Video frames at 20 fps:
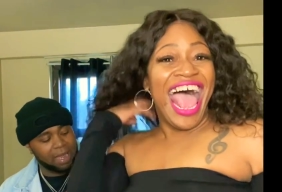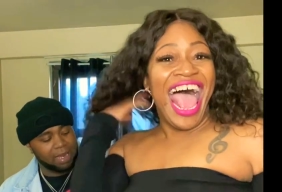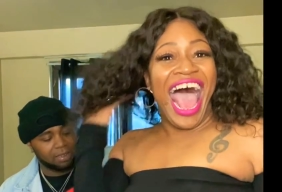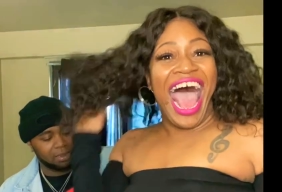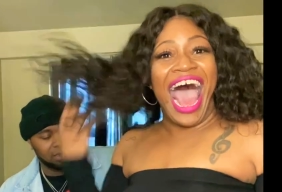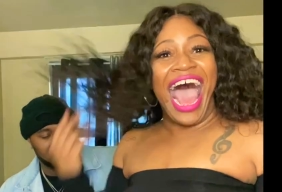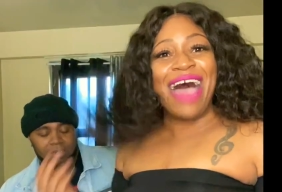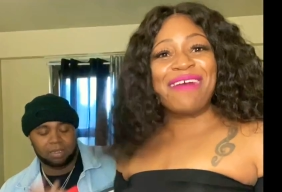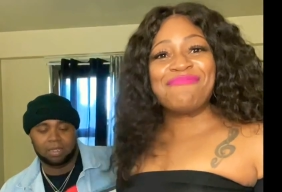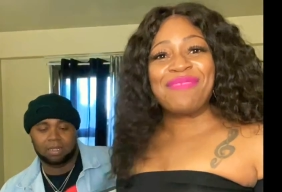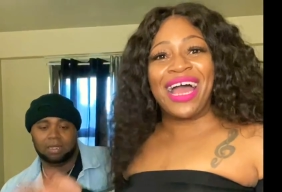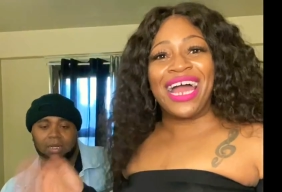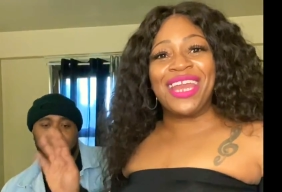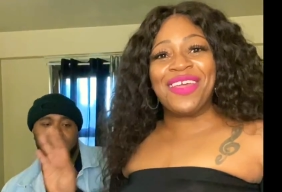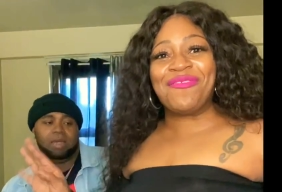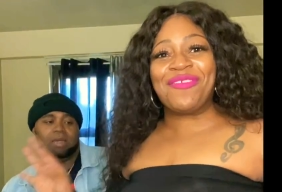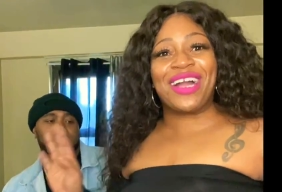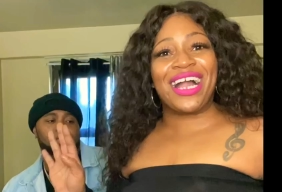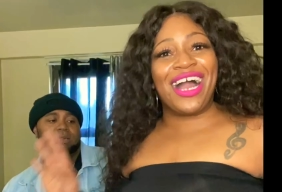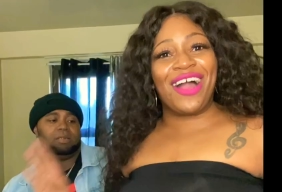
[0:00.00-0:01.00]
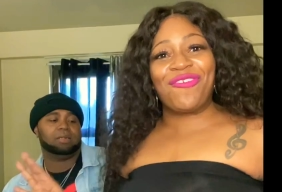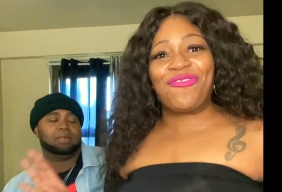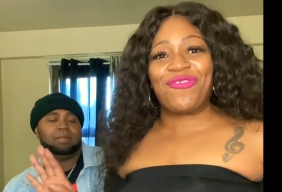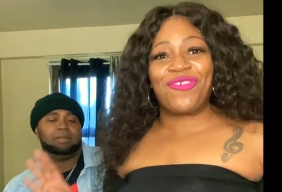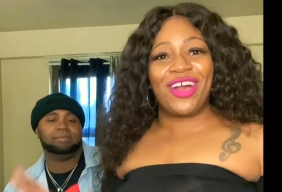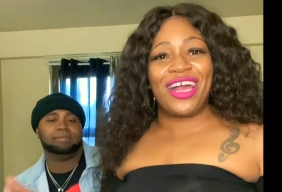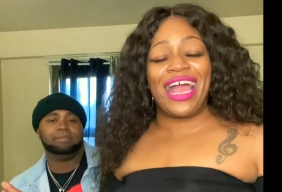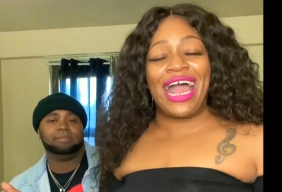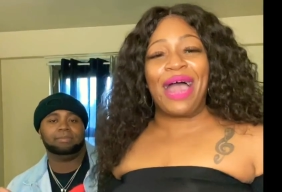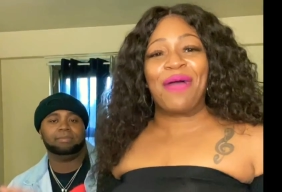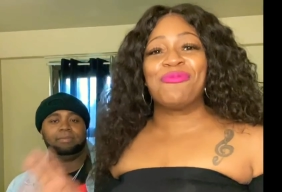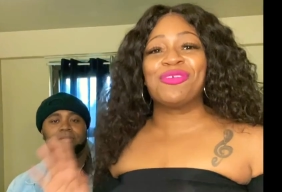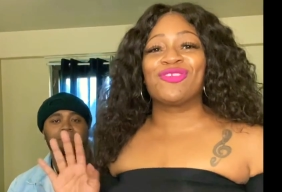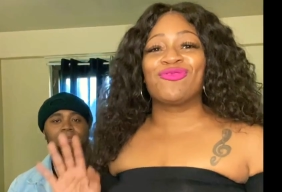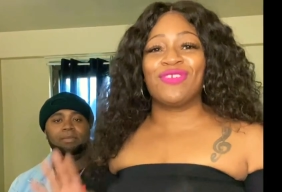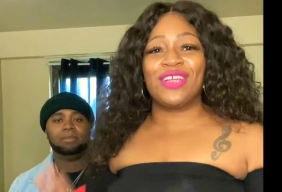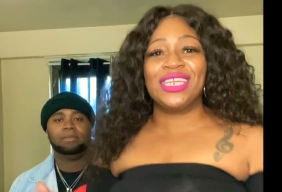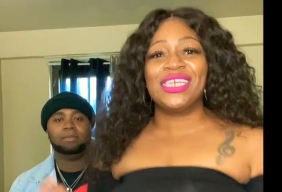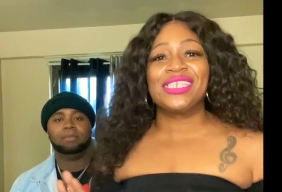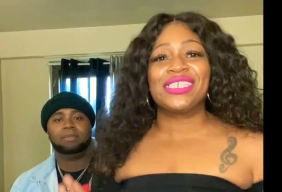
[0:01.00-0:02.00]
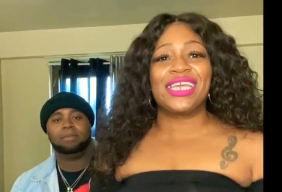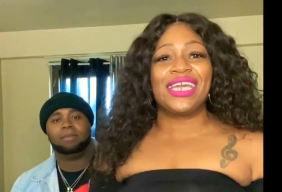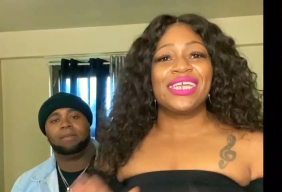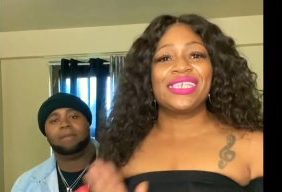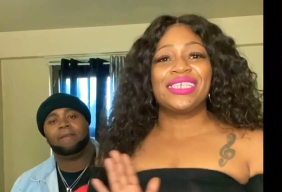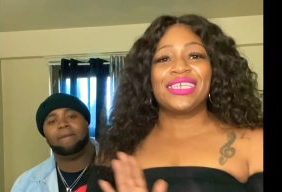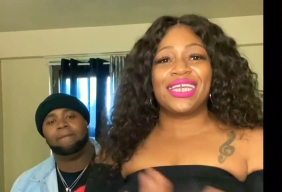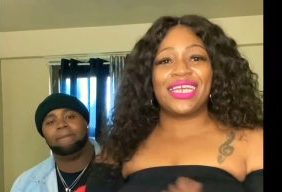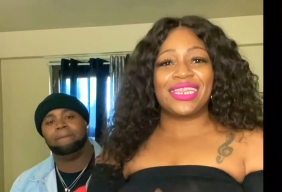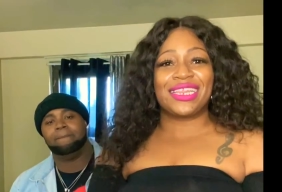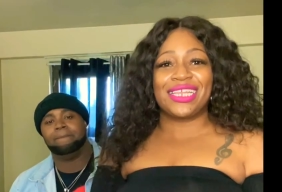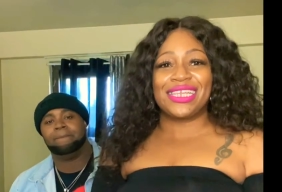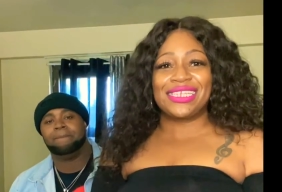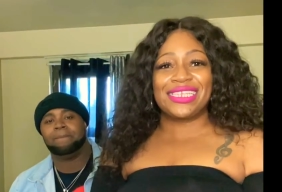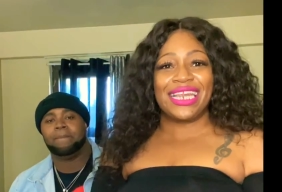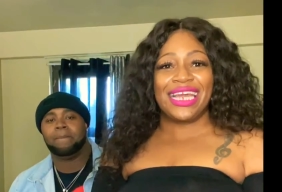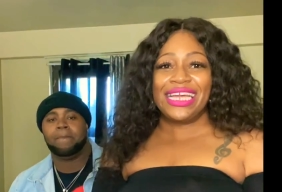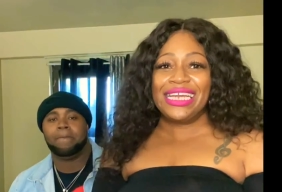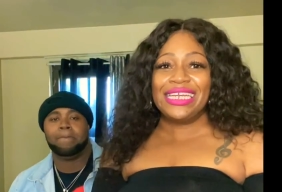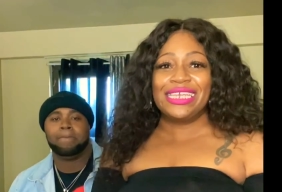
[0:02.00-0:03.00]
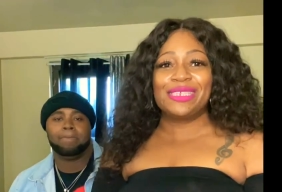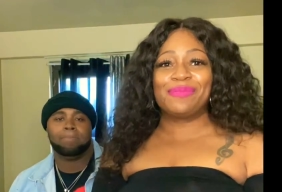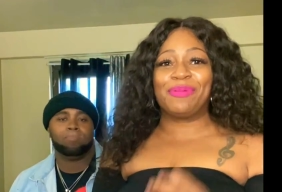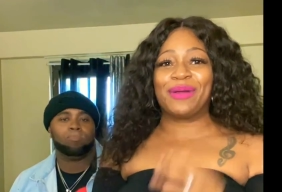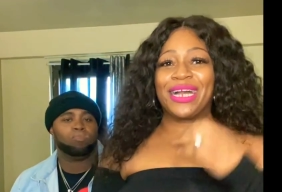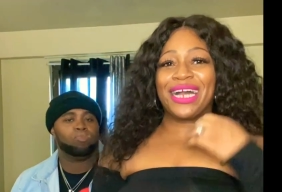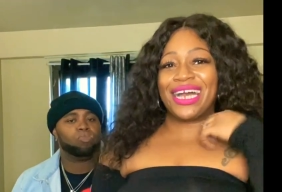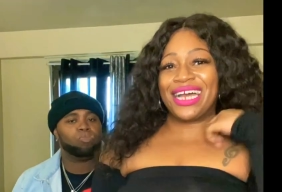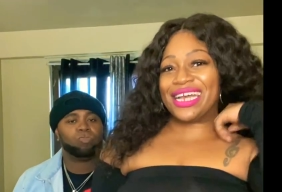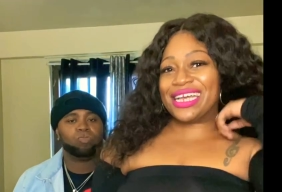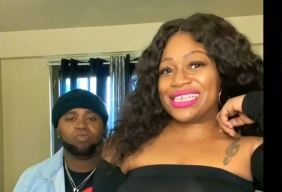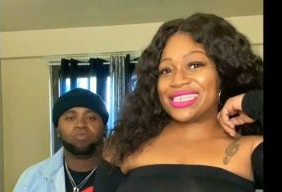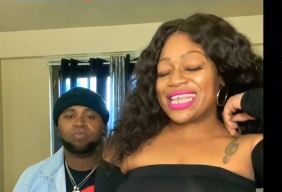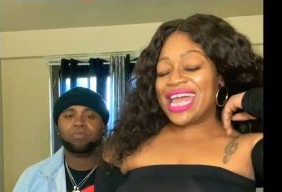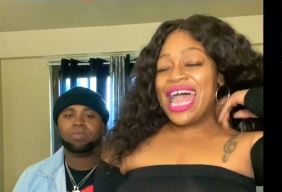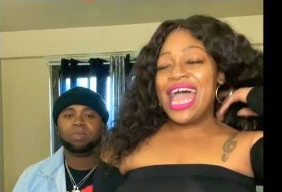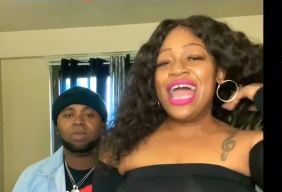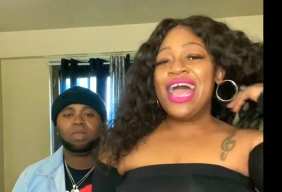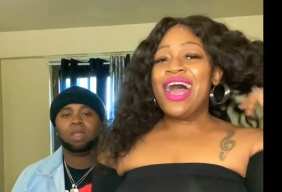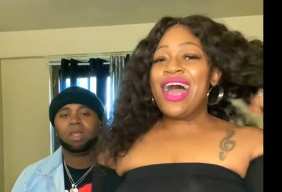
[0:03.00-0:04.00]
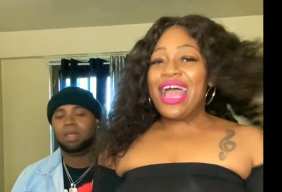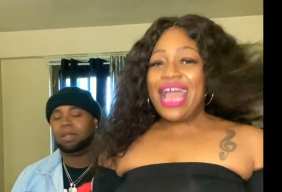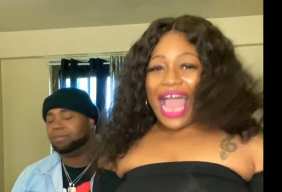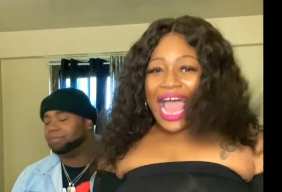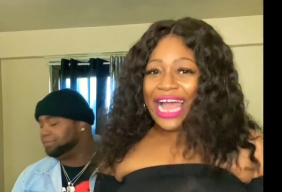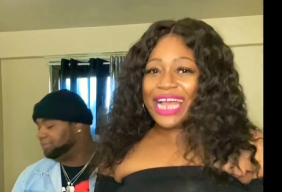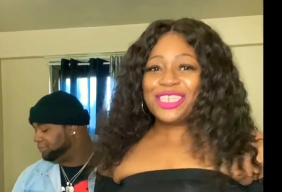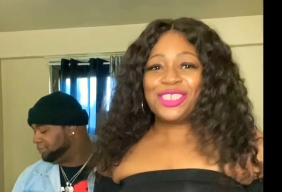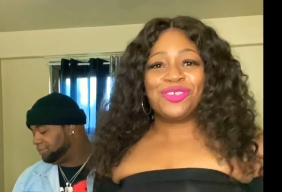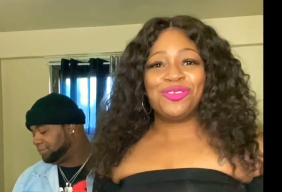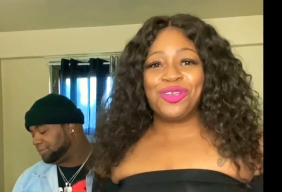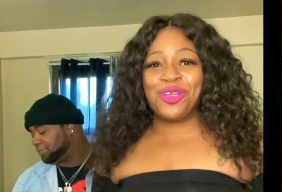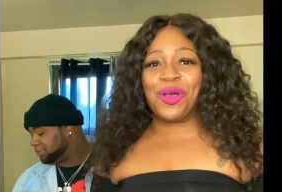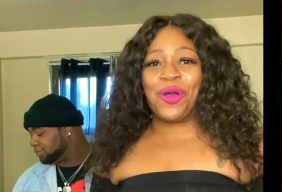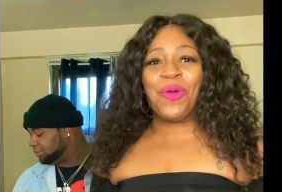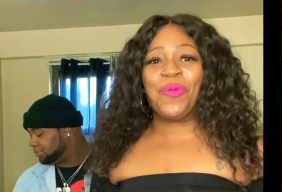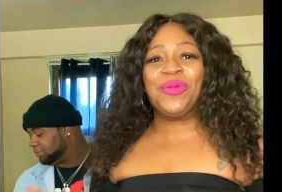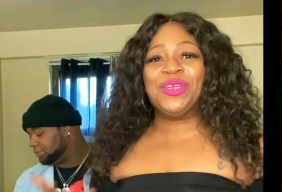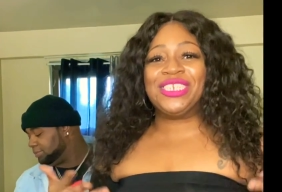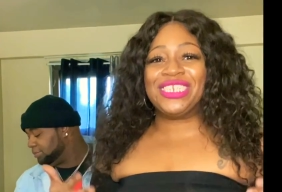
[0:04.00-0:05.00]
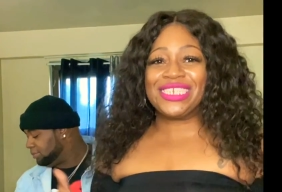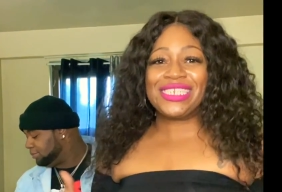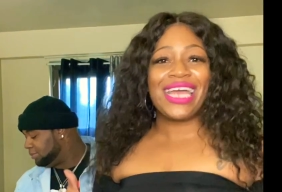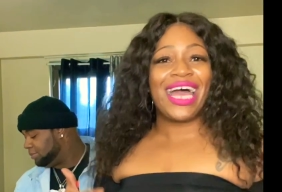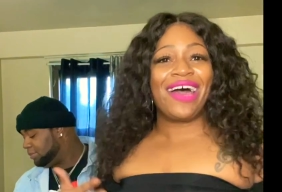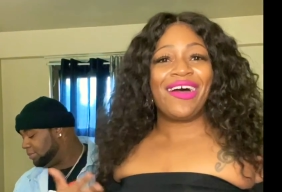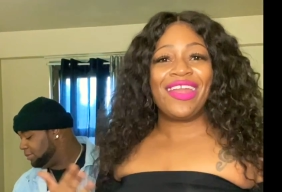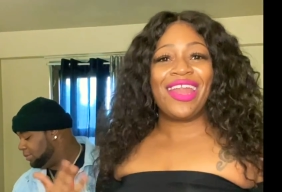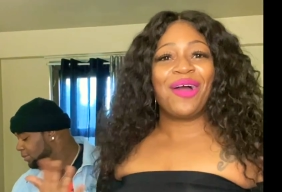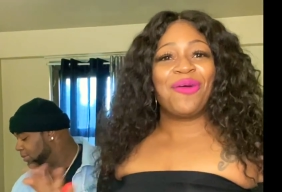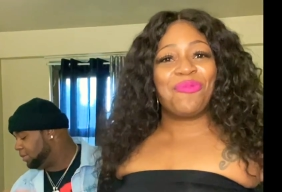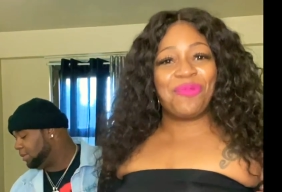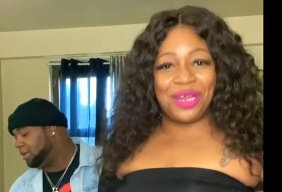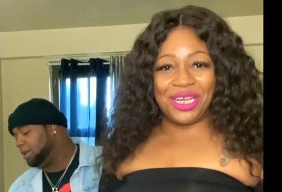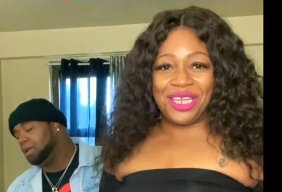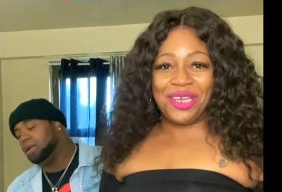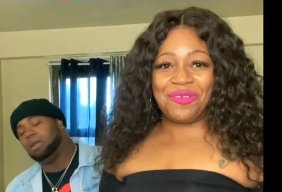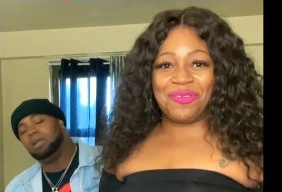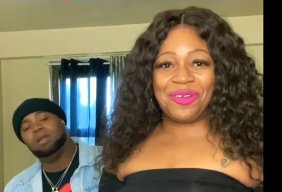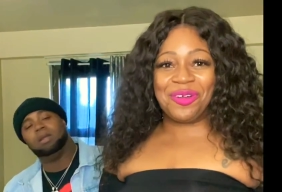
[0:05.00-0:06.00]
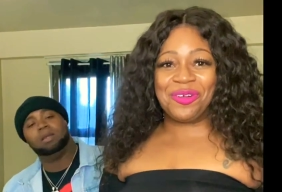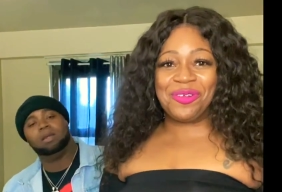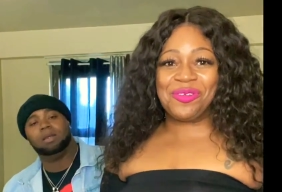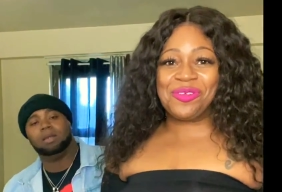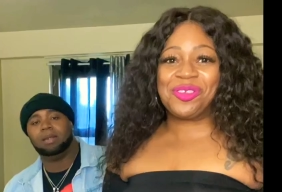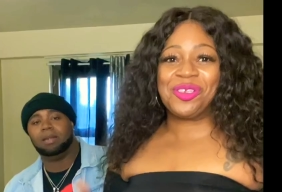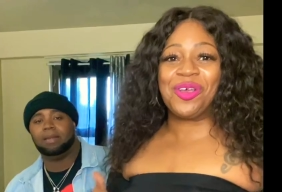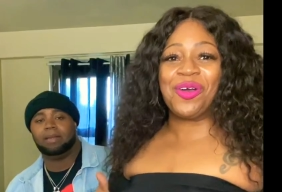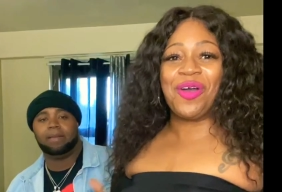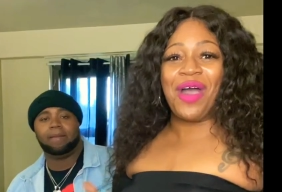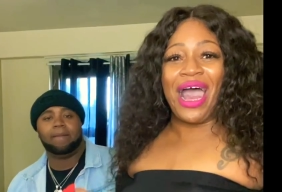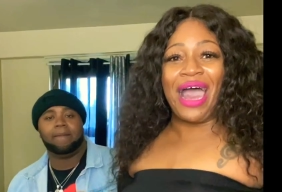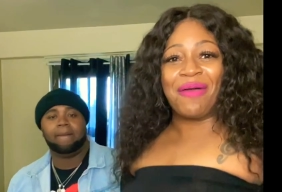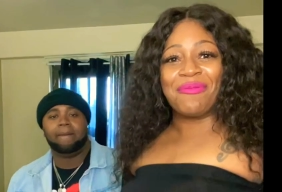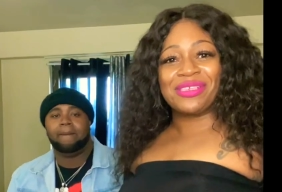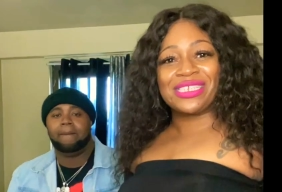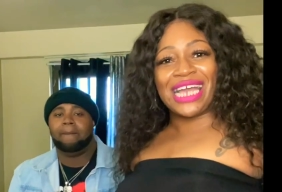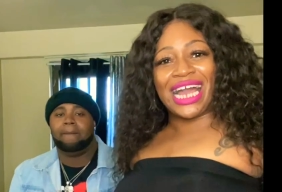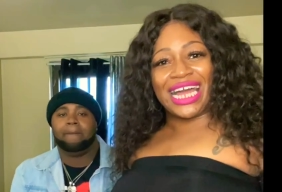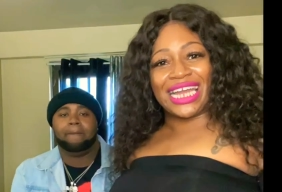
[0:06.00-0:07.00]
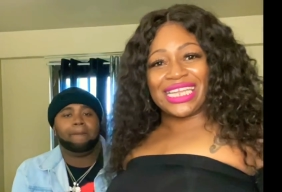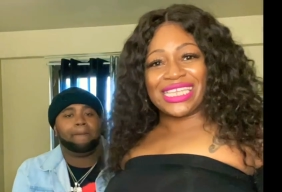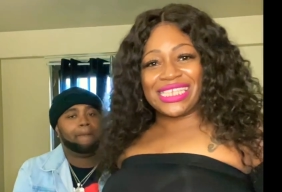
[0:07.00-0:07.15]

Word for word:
Speaker 1: Yeah. I'm not even gonna front. I was really scared to get this, ladies, because as you know, we just had a 1-year-old, so I was kind of